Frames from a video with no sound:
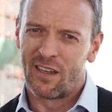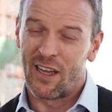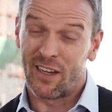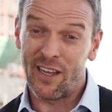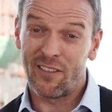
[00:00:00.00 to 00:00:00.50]

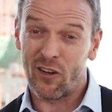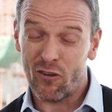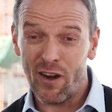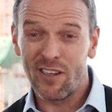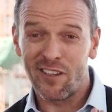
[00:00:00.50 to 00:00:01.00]
Again, the
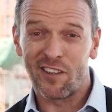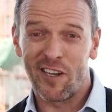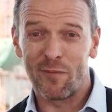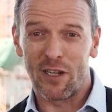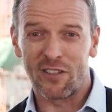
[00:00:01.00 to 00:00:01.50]
crazy
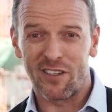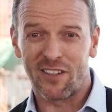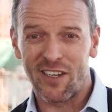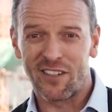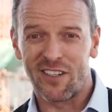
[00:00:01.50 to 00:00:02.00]
thing about
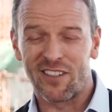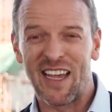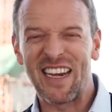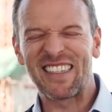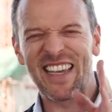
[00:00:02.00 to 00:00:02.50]
success is
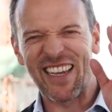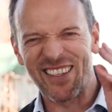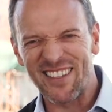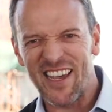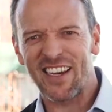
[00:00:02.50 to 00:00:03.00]
that is
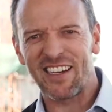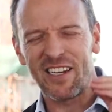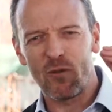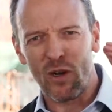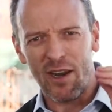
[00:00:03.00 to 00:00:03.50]

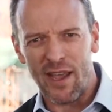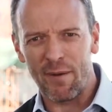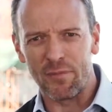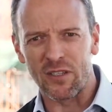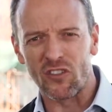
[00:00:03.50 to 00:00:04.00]
exactly what
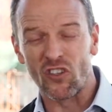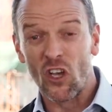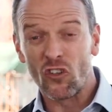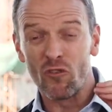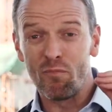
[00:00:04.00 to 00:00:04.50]
happens
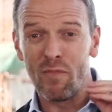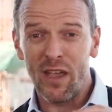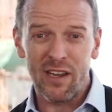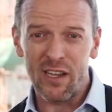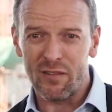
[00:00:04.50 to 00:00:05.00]
to
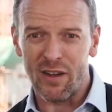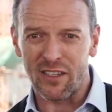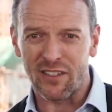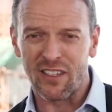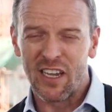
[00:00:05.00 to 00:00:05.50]
many of
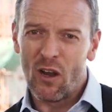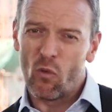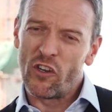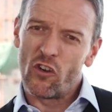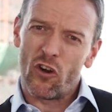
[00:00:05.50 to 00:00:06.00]
us
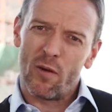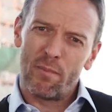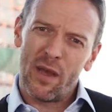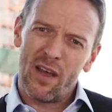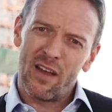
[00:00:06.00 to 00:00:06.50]
when you
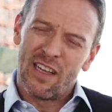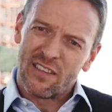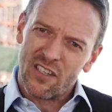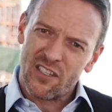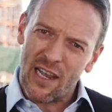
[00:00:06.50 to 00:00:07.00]
compare
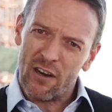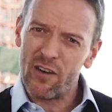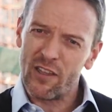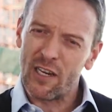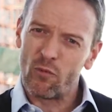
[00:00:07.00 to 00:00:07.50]
the
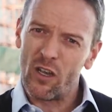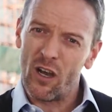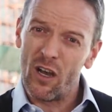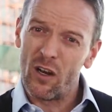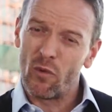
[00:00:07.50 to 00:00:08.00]
salary that we
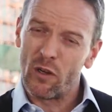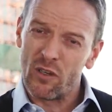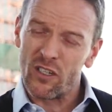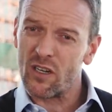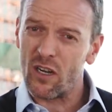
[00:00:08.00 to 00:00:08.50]
earn when
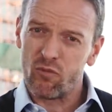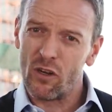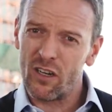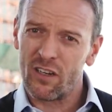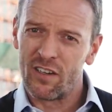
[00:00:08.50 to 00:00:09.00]
we start
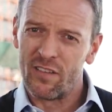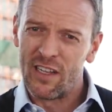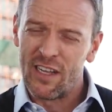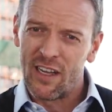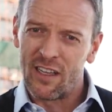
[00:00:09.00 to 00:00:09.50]
work
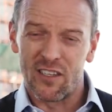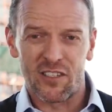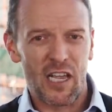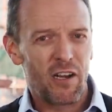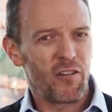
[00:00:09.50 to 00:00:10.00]
and the
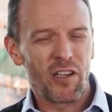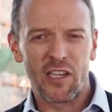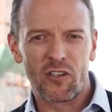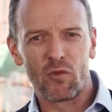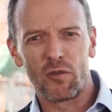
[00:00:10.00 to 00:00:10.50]
salary
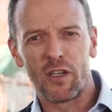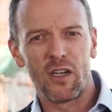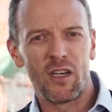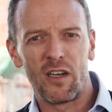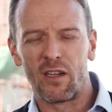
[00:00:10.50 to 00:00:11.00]
that you will be
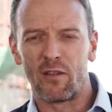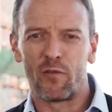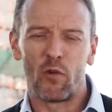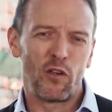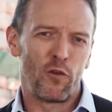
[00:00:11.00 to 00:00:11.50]

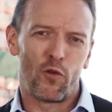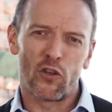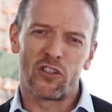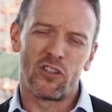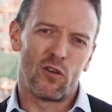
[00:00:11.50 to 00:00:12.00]
earning when you're
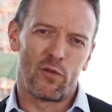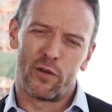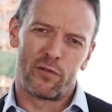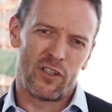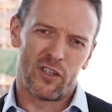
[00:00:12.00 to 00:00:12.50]
40 or
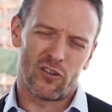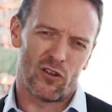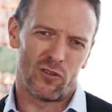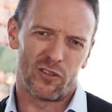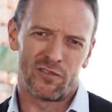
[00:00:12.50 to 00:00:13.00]
50 years
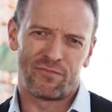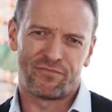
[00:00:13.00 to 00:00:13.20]
old.